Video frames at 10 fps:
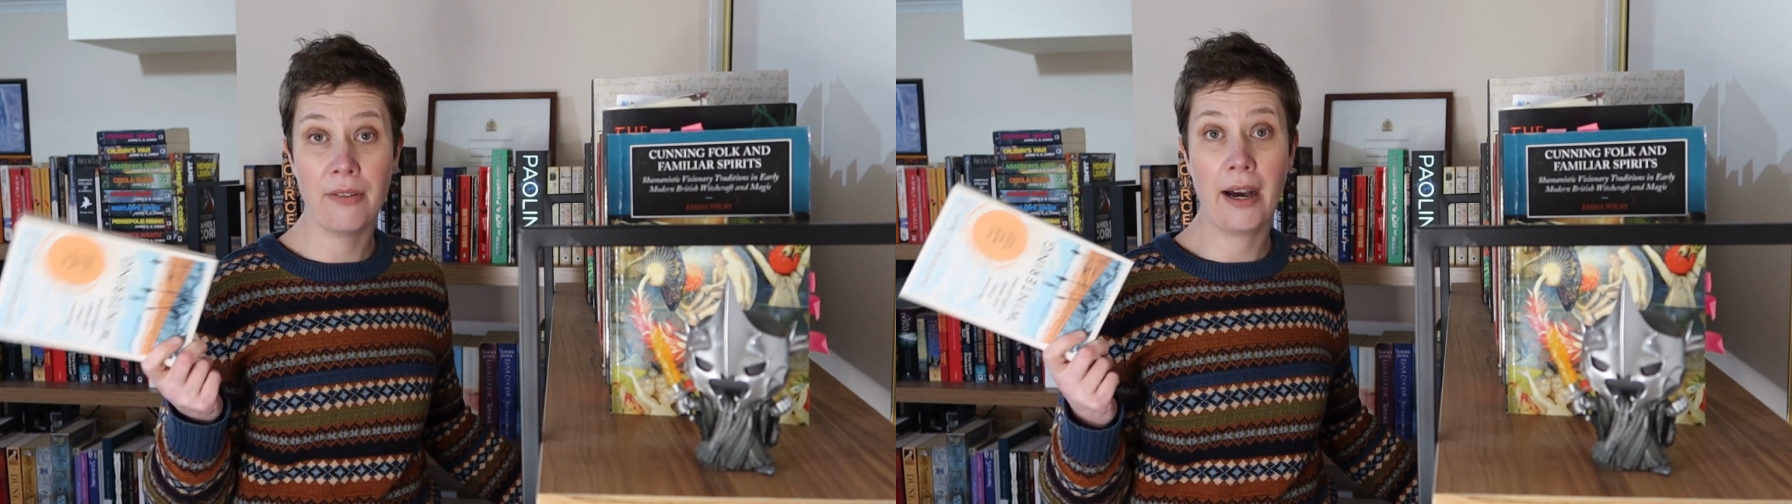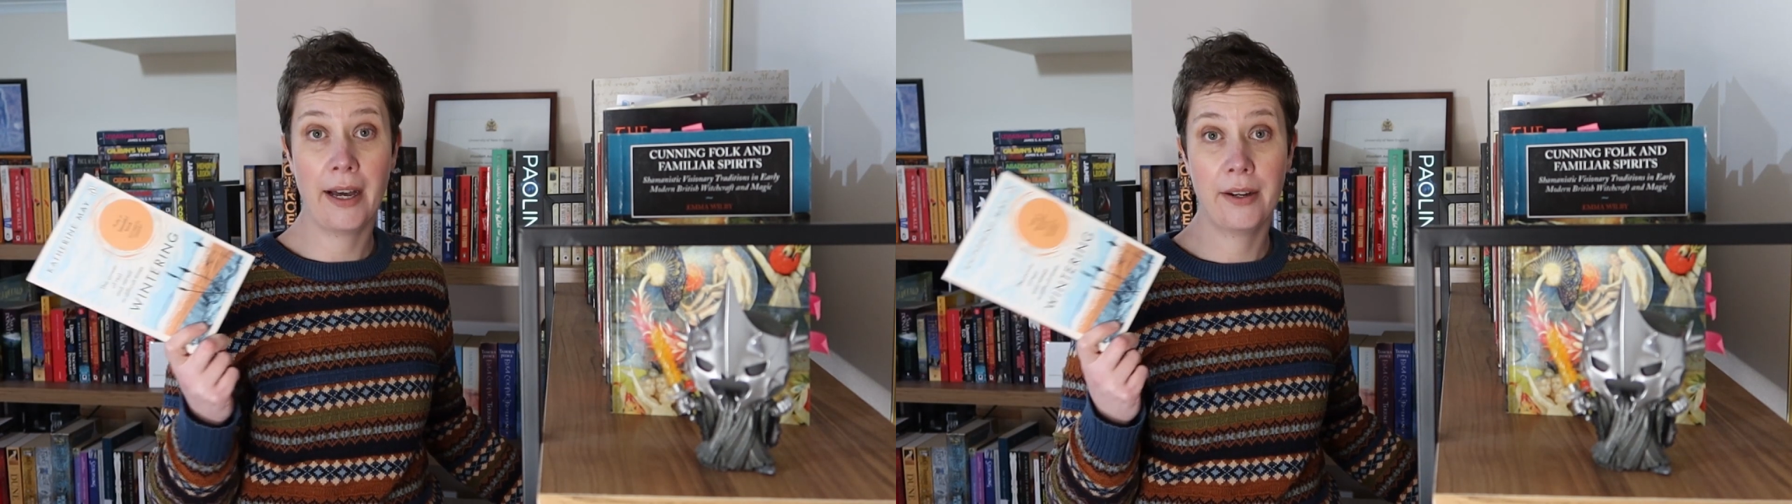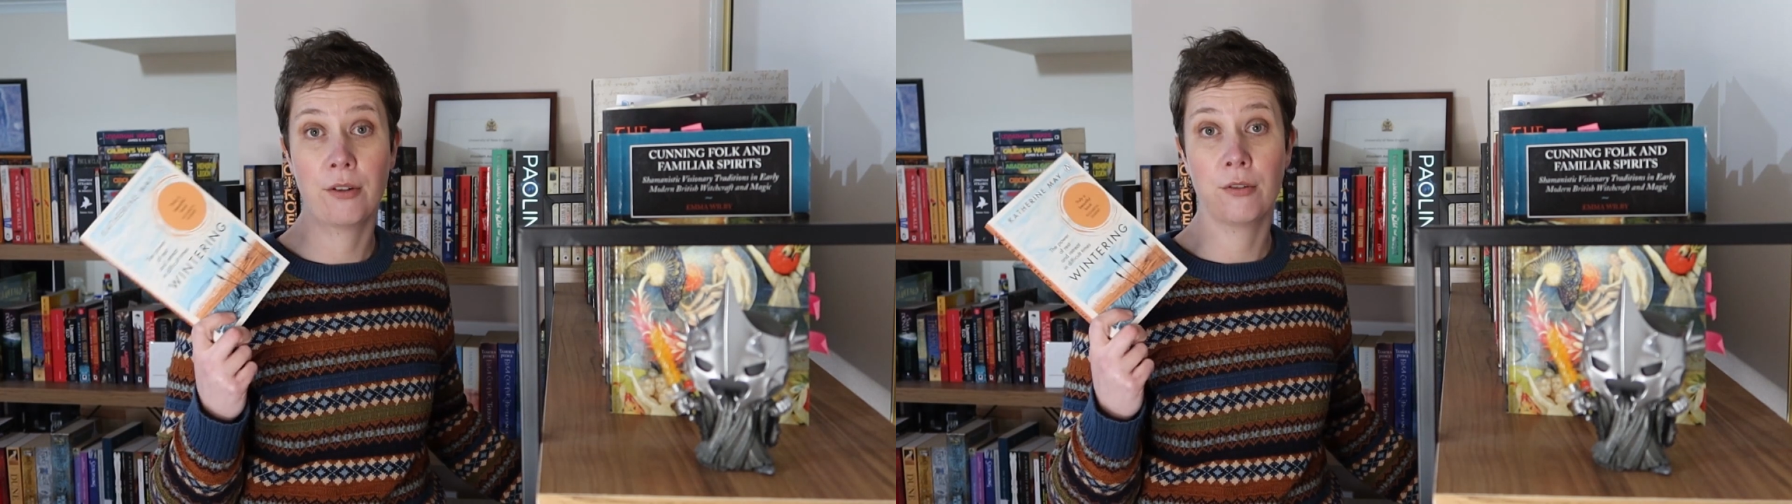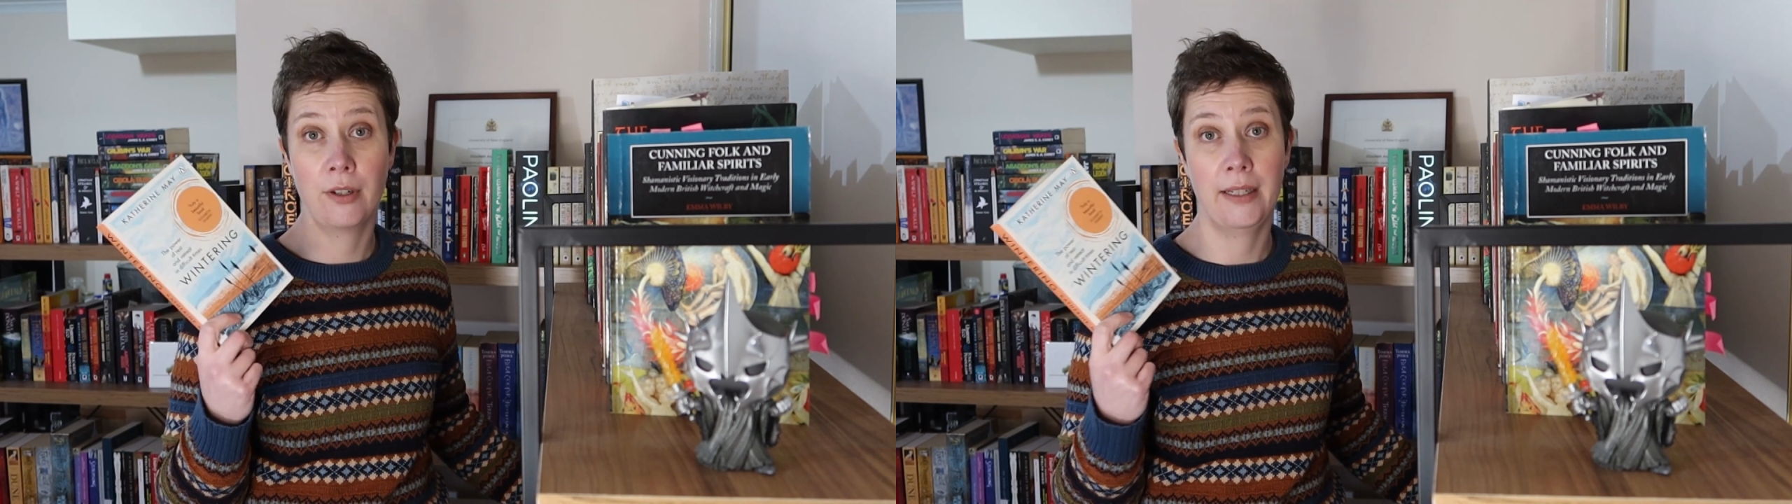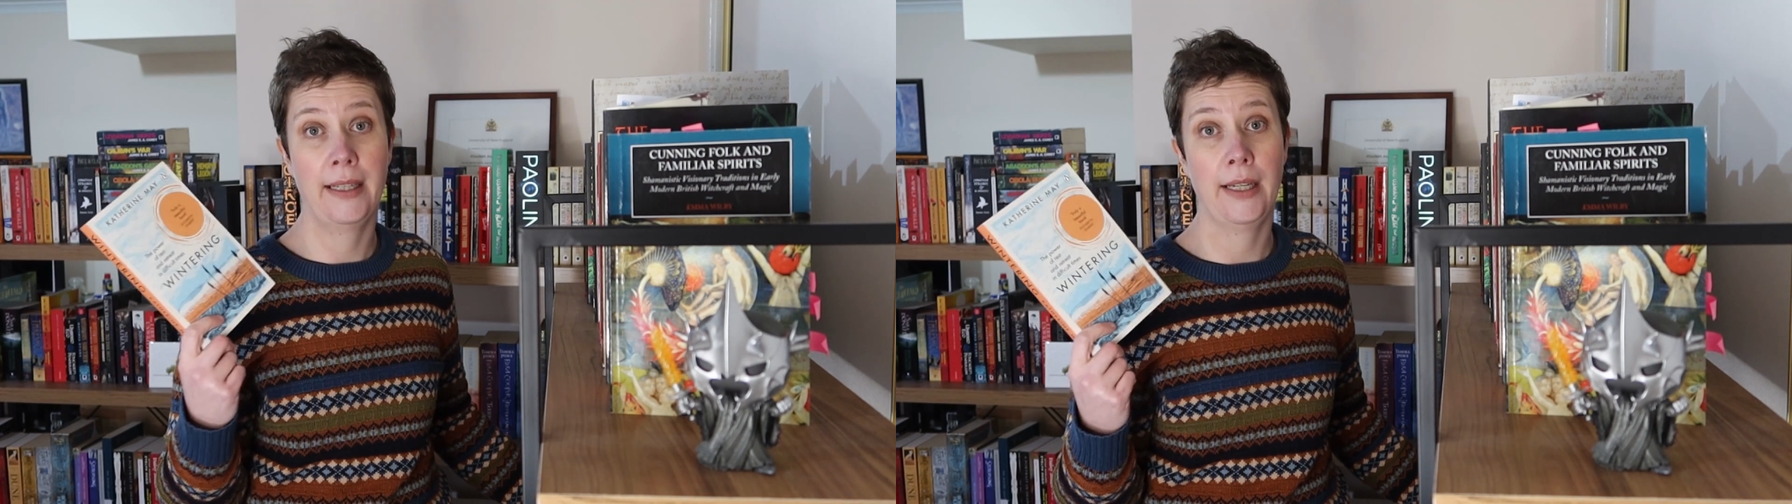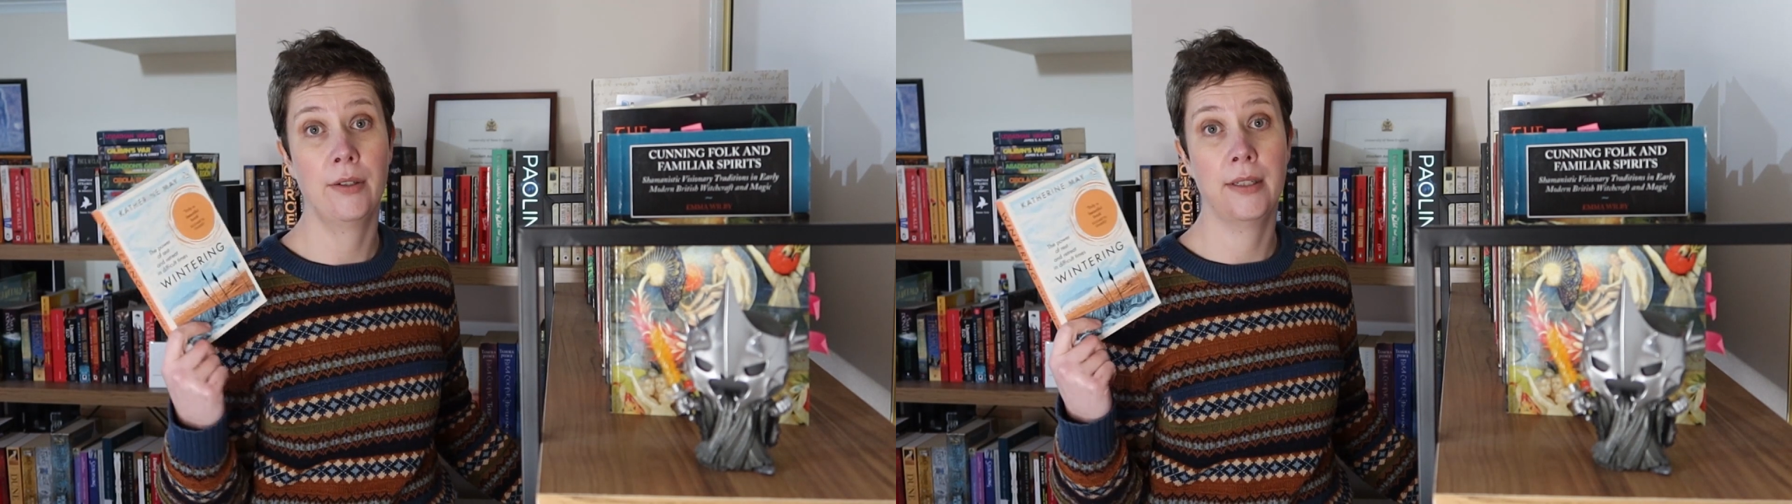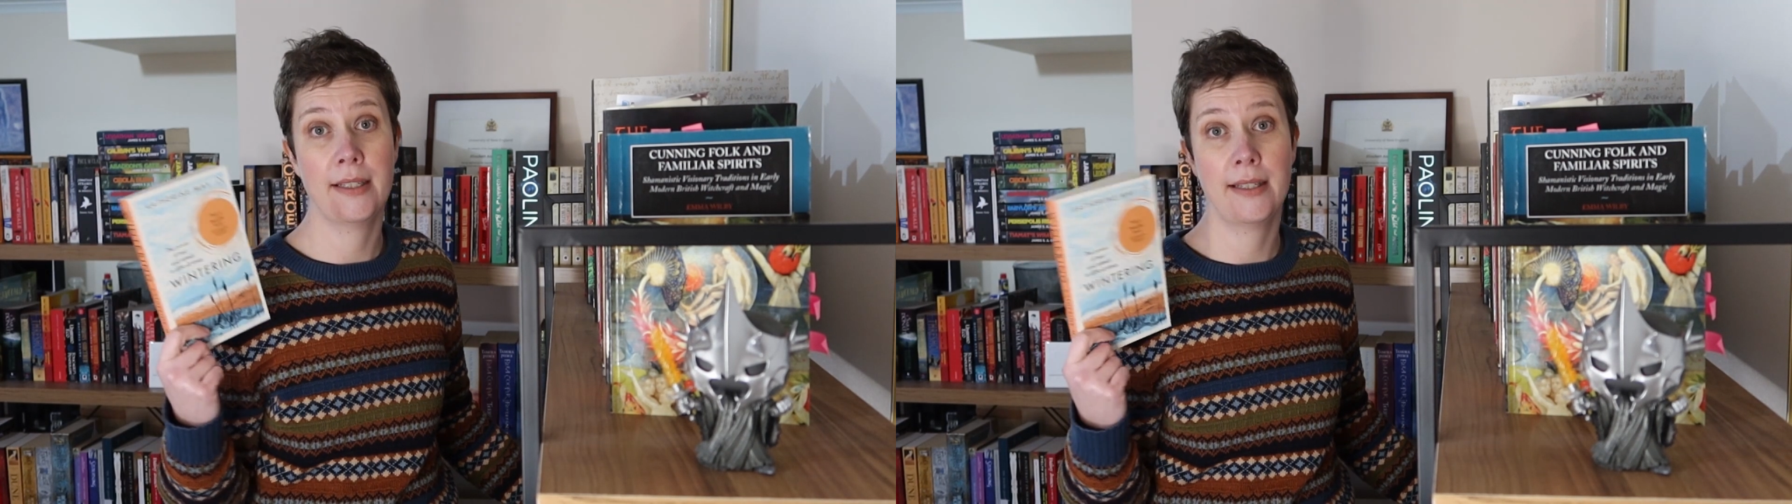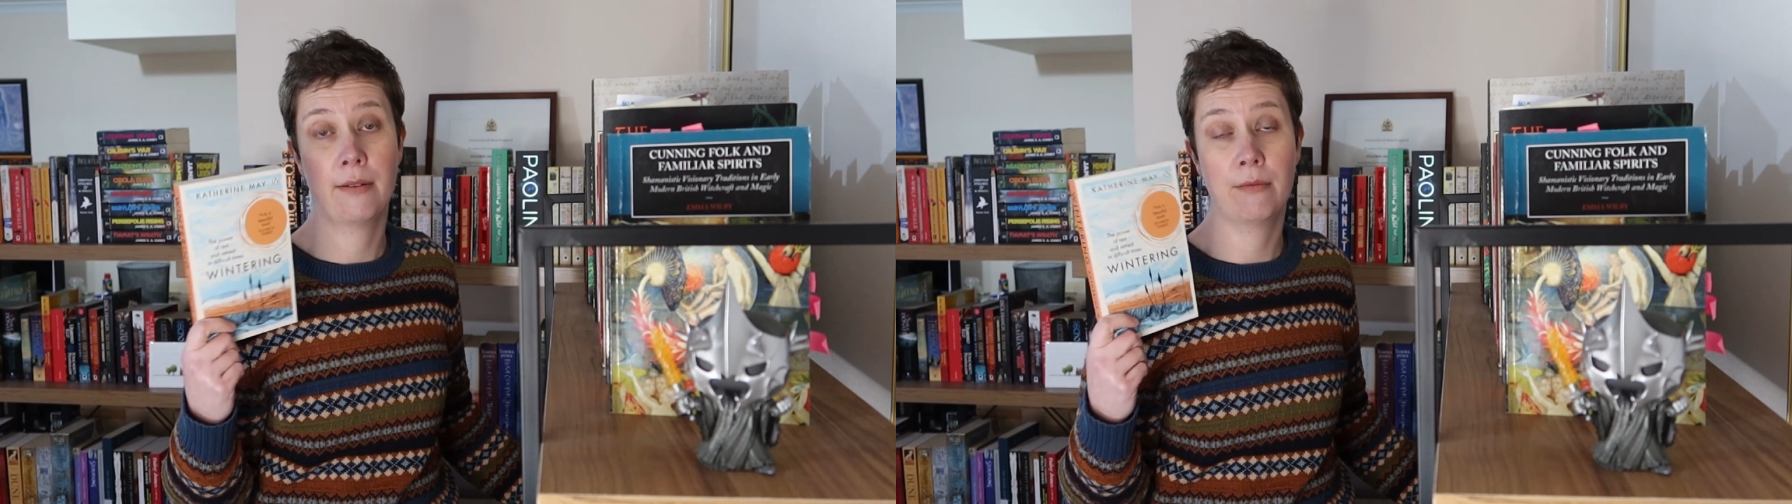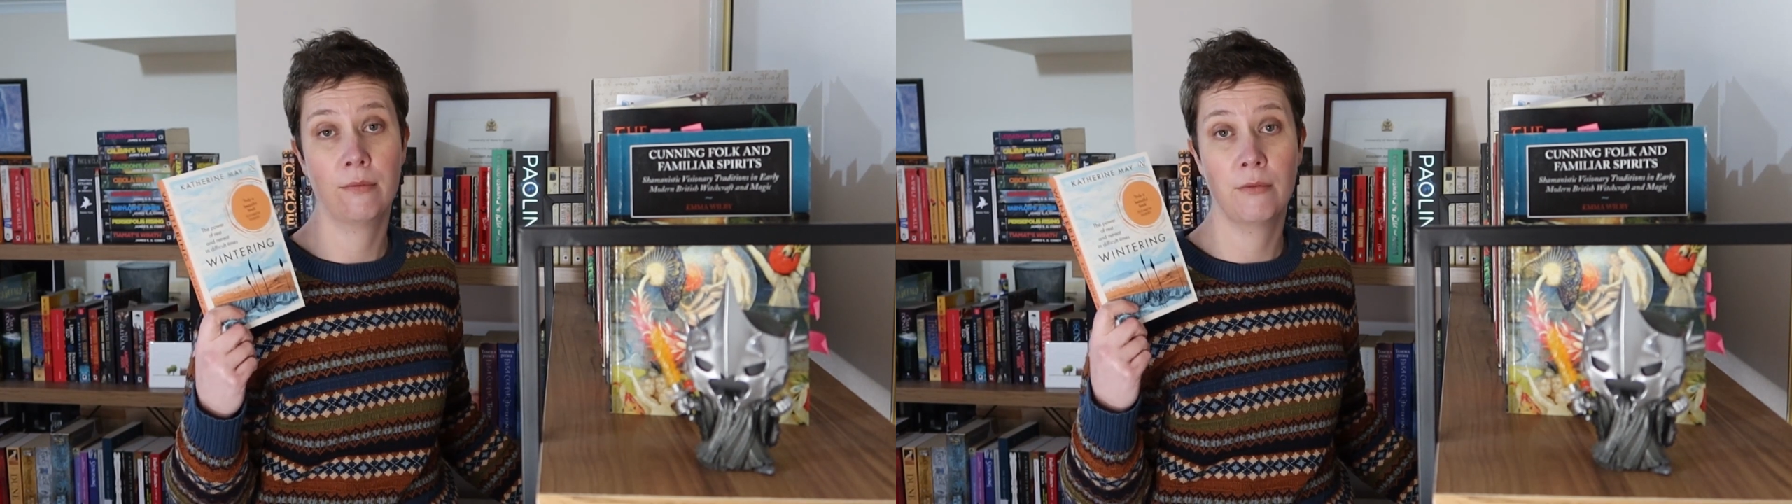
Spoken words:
had a chronic illness that